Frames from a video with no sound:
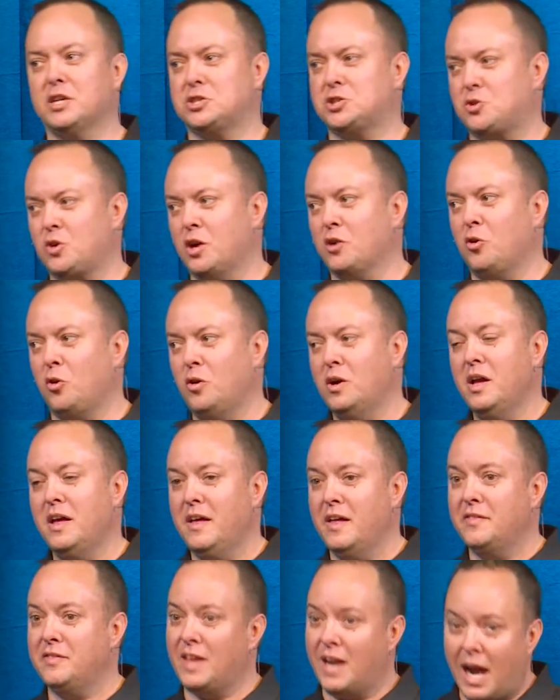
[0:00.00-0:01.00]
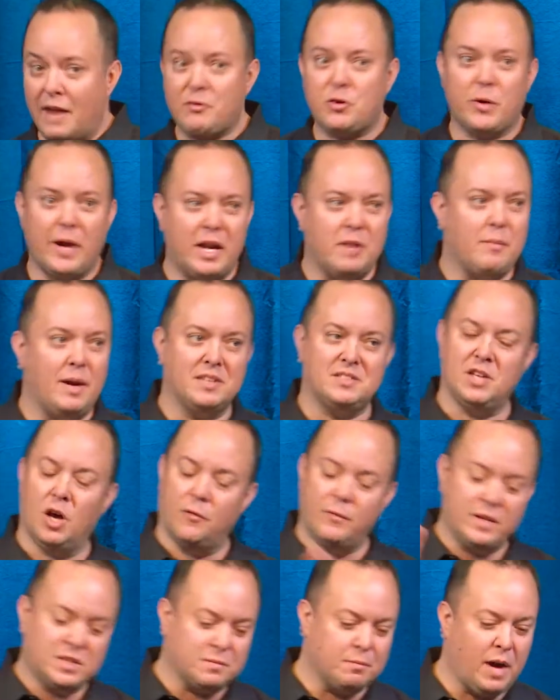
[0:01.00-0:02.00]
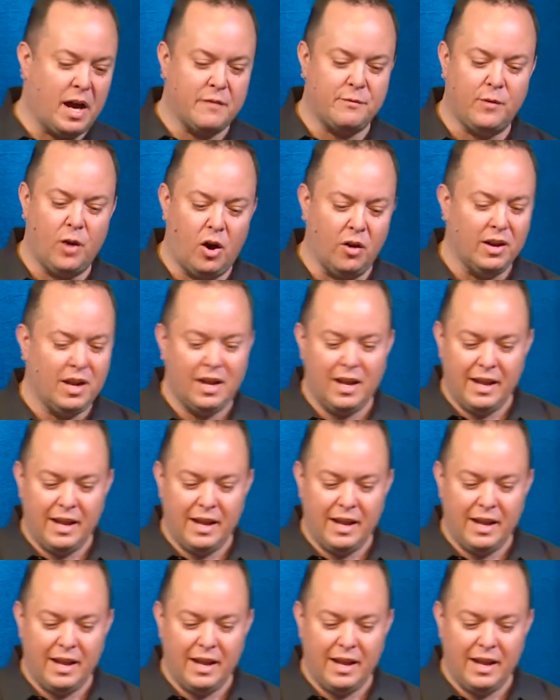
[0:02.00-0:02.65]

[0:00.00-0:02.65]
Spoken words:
struggle that I've created myself. It's my fault.